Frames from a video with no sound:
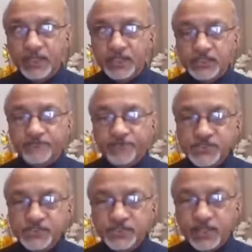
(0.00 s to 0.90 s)
The
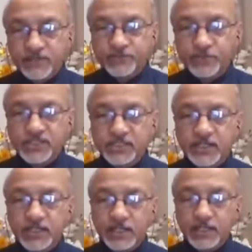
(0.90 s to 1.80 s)
first step which
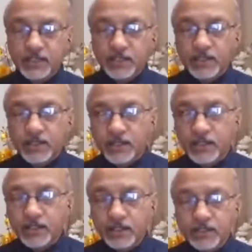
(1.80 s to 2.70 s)
generally
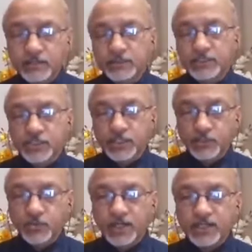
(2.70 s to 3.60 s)
is
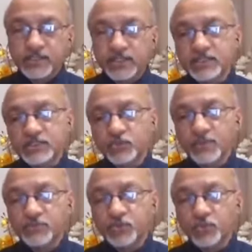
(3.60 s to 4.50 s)
required, that is you
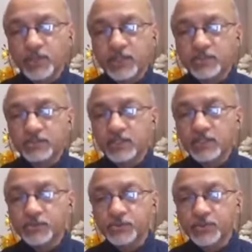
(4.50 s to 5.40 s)
have to work on the
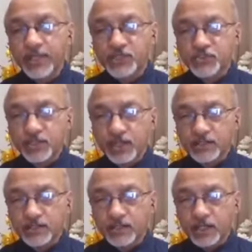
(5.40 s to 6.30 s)
crude extract.
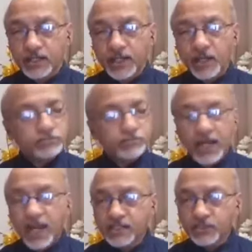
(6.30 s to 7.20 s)
Now
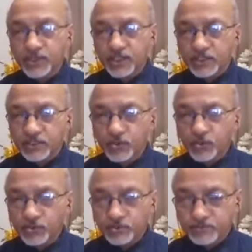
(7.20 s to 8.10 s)
blindly we cannot
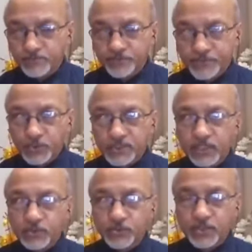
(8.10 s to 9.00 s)
go with the
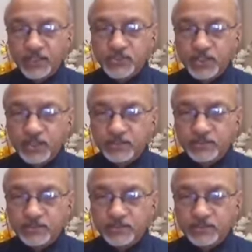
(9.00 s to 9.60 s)
crude extract.